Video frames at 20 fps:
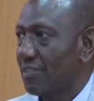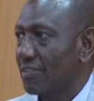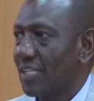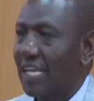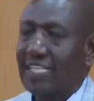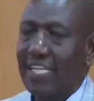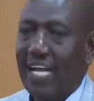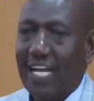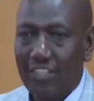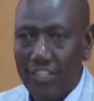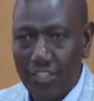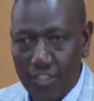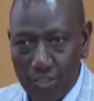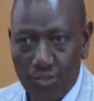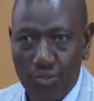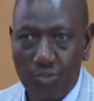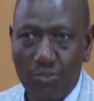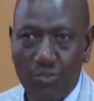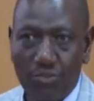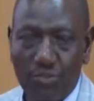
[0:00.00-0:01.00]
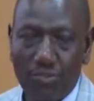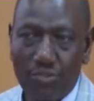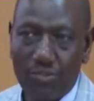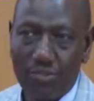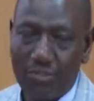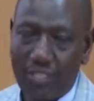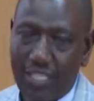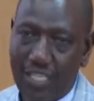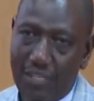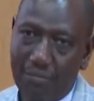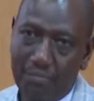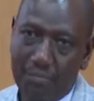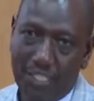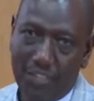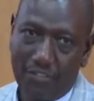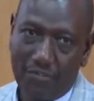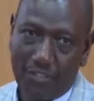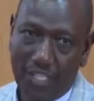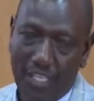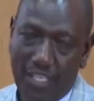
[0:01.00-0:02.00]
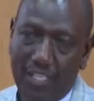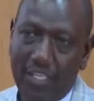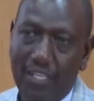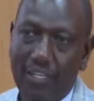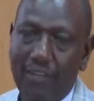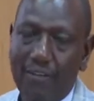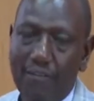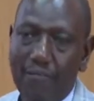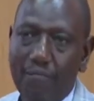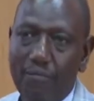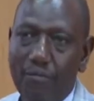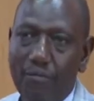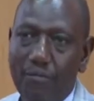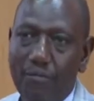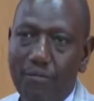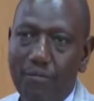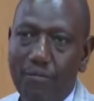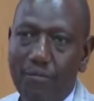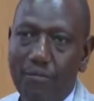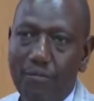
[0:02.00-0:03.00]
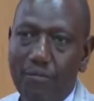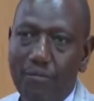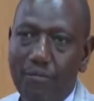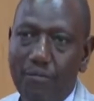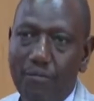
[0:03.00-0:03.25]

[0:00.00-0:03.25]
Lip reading: that are due to the government of Kenya. So I asked,